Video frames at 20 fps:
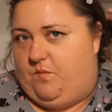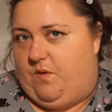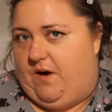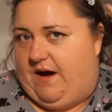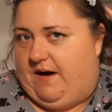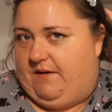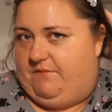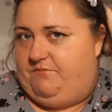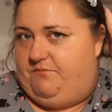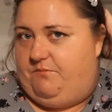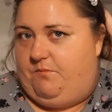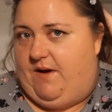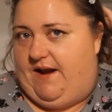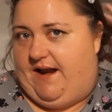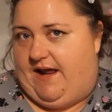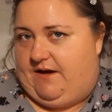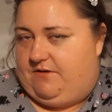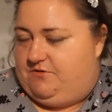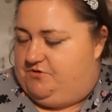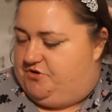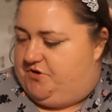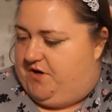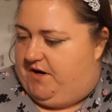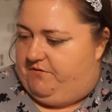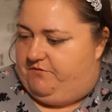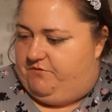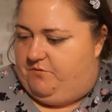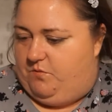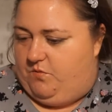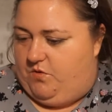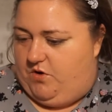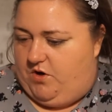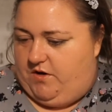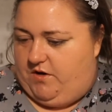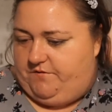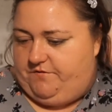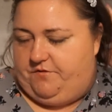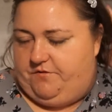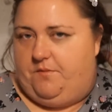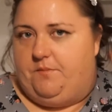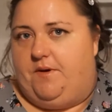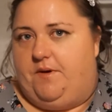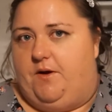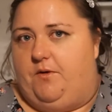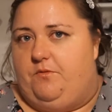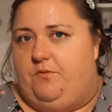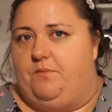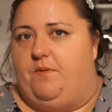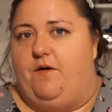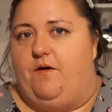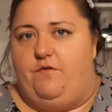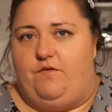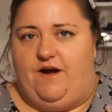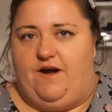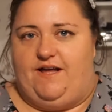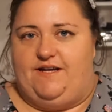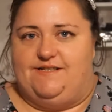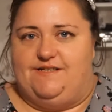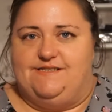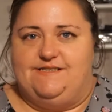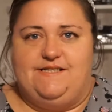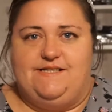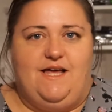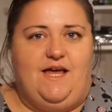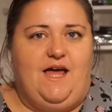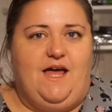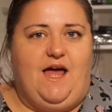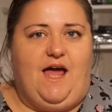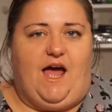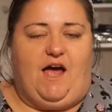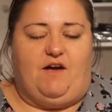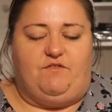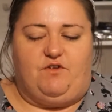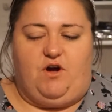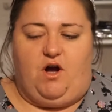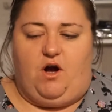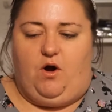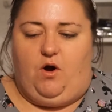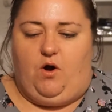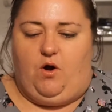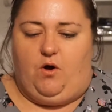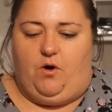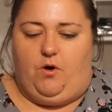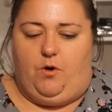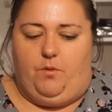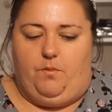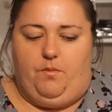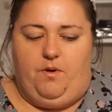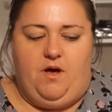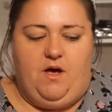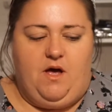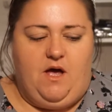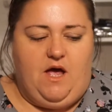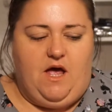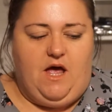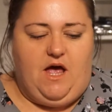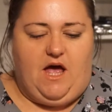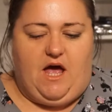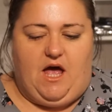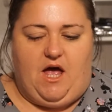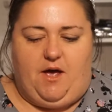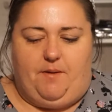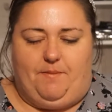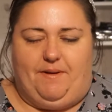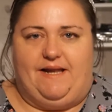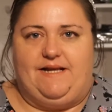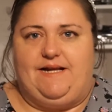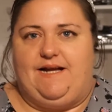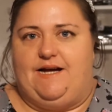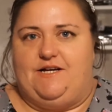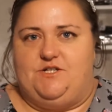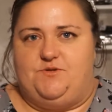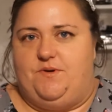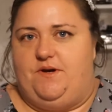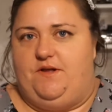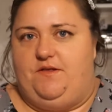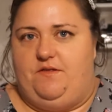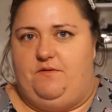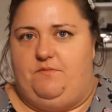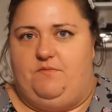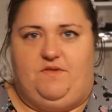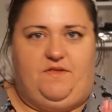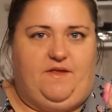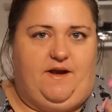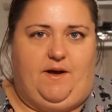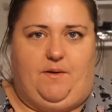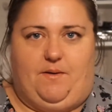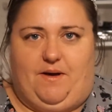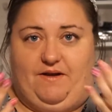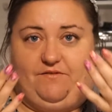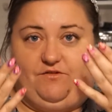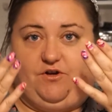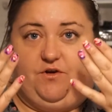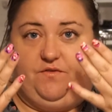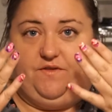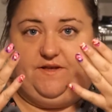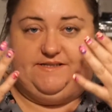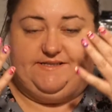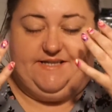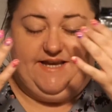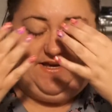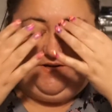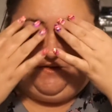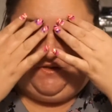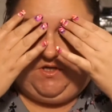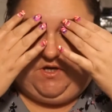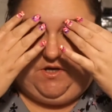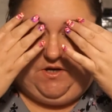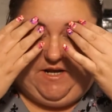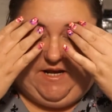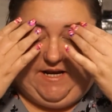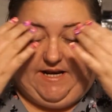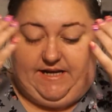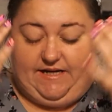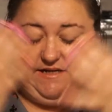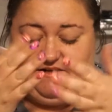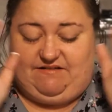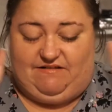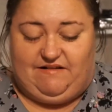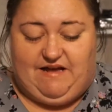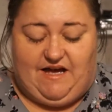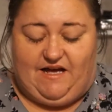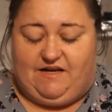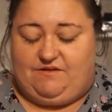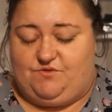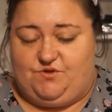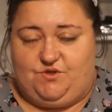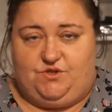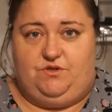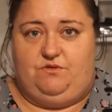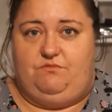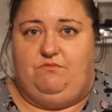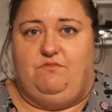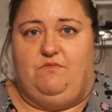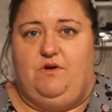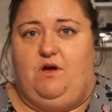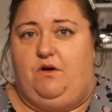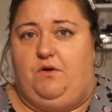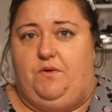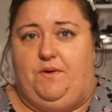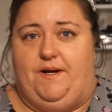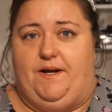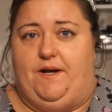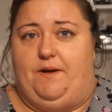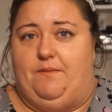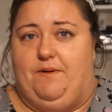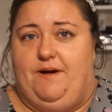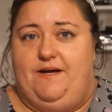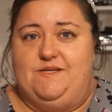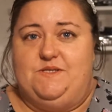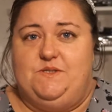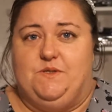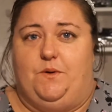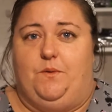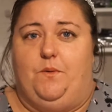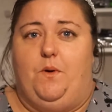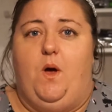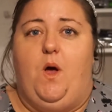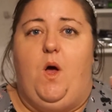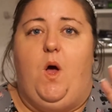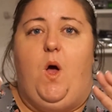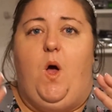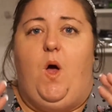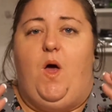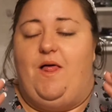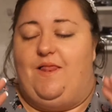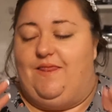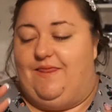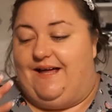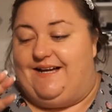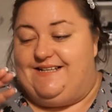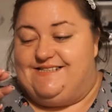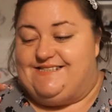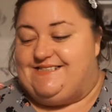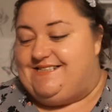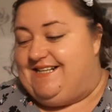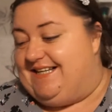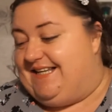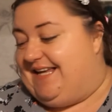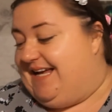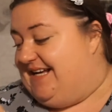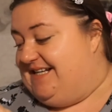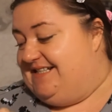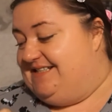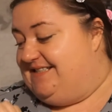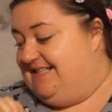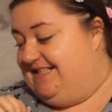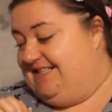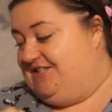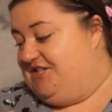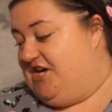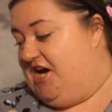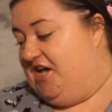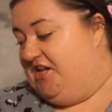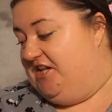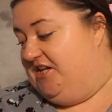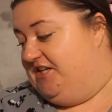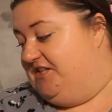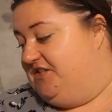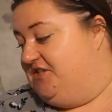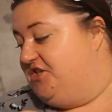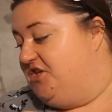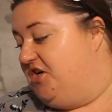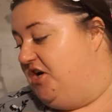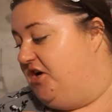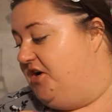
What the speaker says: I went out straight from work for a meal with my friends. I've got home and I can't do anything with it now, and I've got these nails on and I'm just not going anywhere. So let's get into this challenge.